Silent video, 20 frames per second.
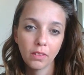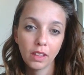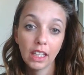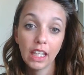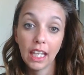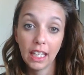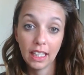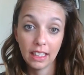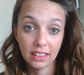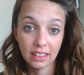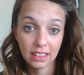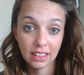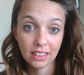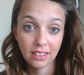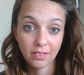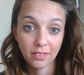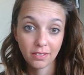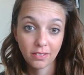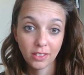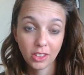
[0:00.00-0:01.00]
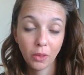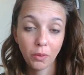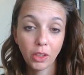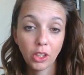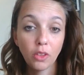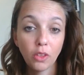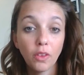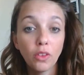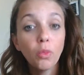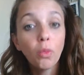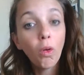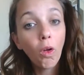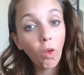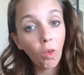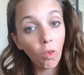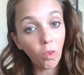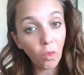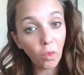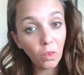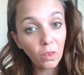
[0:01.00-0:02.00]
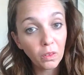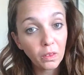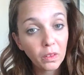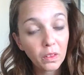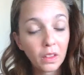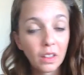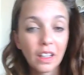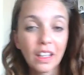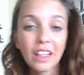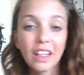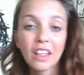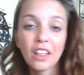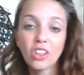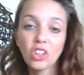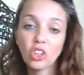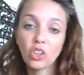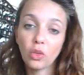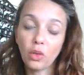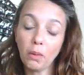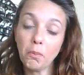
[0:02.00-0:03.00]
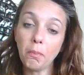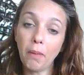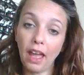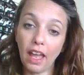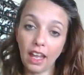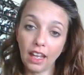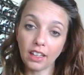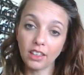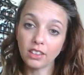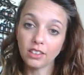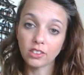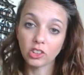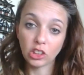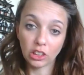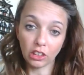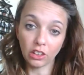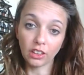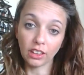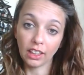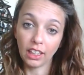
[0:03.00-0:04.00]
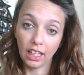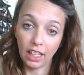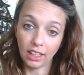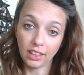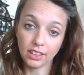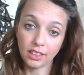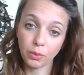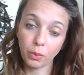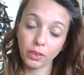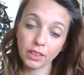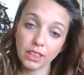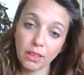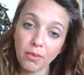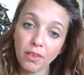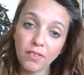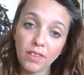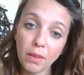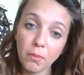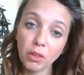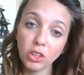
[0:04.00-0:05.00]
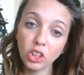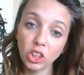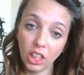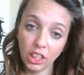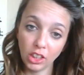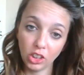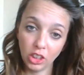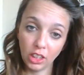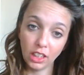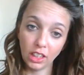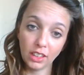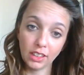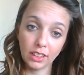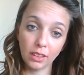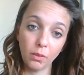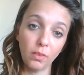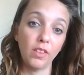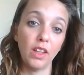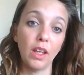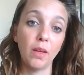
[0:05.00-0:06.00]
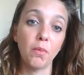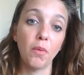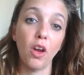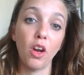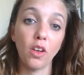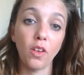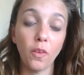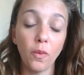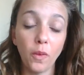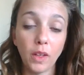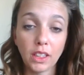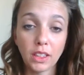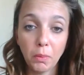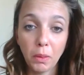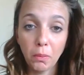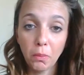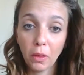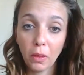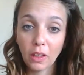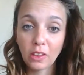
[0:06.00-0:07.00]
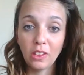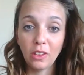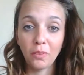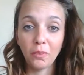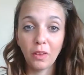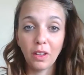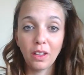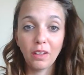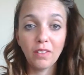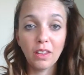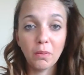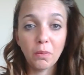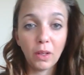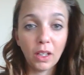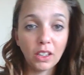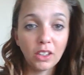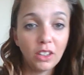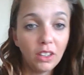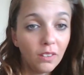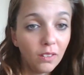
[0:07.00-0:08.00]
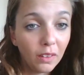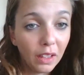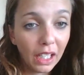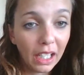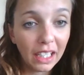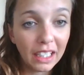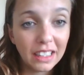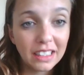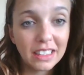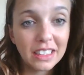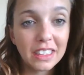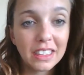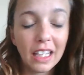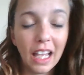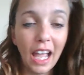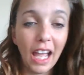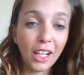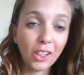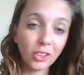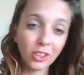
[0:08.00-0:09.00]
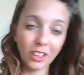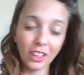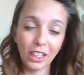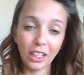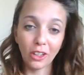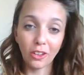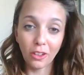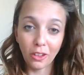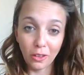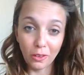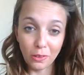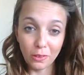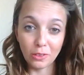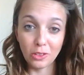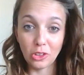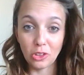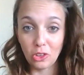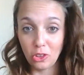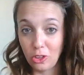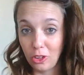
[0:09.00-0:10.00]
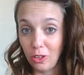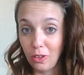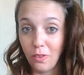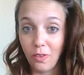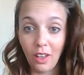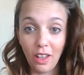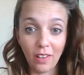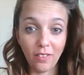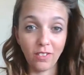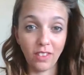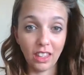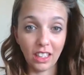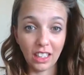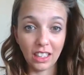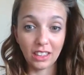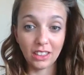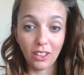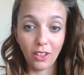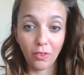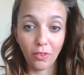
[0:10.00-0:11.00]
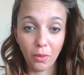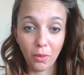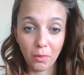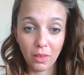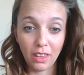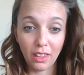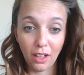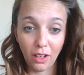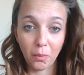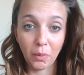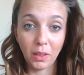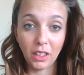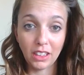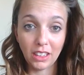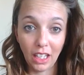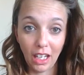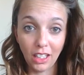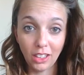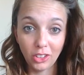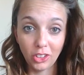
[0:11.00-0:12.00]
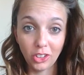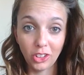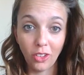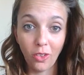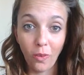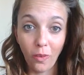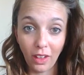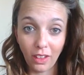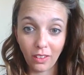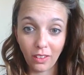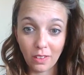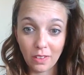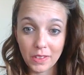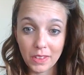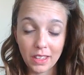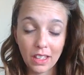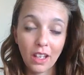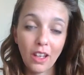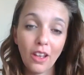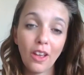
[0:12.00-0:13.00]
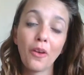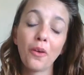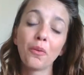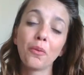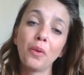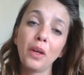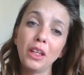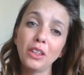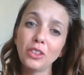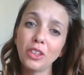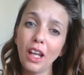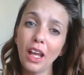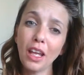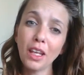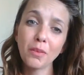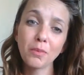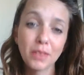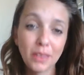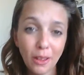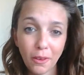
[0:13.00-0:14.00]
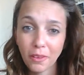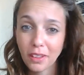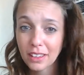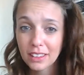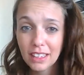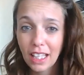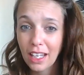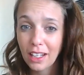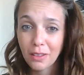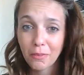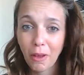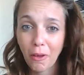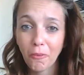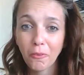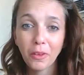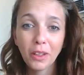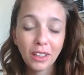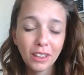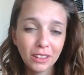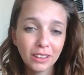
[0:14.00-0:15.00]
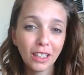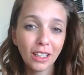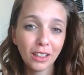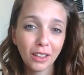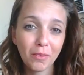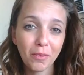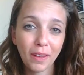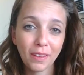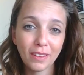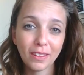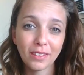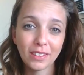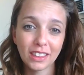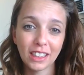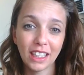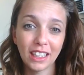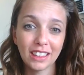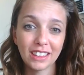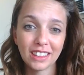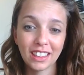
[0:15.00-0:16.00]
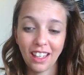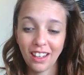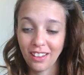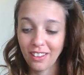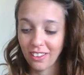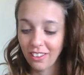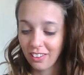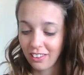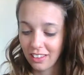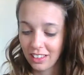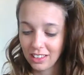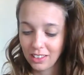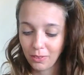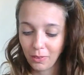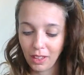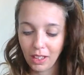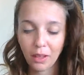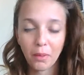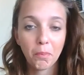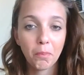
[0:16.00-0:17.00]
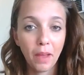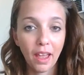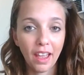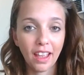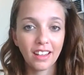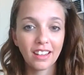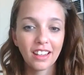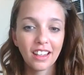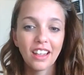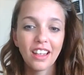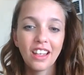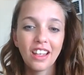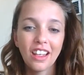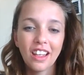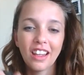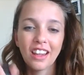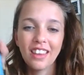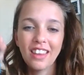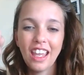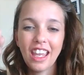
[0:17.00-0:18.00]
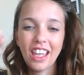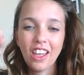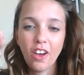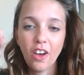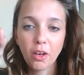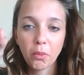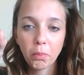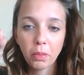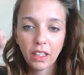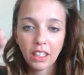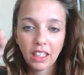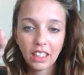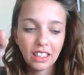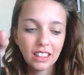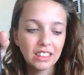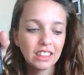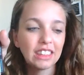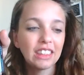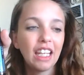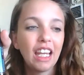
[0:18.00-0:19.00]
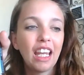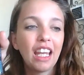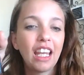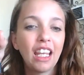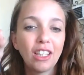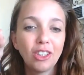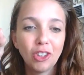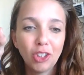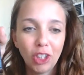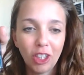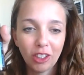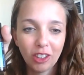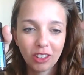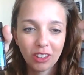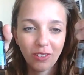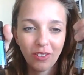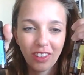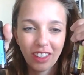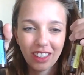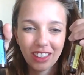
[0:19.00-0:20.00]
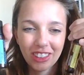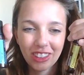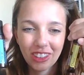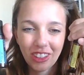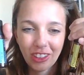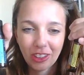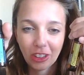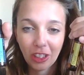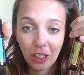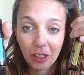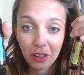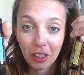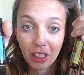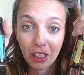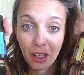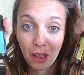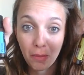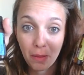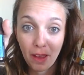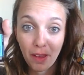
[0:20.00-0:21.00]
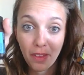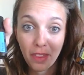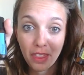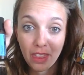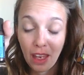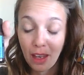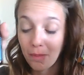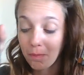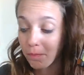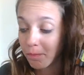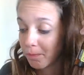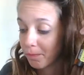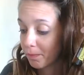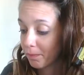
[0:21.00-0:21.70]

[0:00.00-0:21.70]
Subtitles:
kits. So when you enroll, you can buy certain kits. Well, some of them are changing and some of them are going to be brand new. One of the brand new kits actually includes 2 of these Aromatherapy Touch oils, which I am so excited about. We're going to talk about those kits later this week, but they are Peace and Cheer. So we're going to start talking about them.